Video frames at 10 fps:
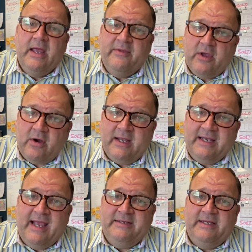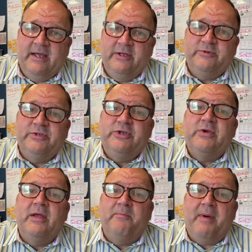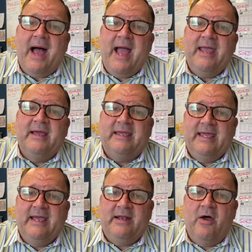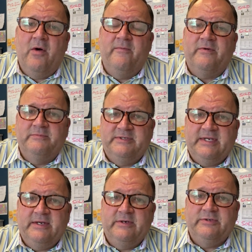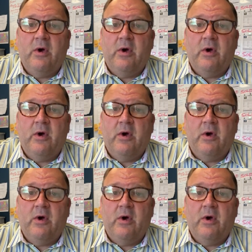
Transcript: In the early 1900s, you could buy a kit home from Sears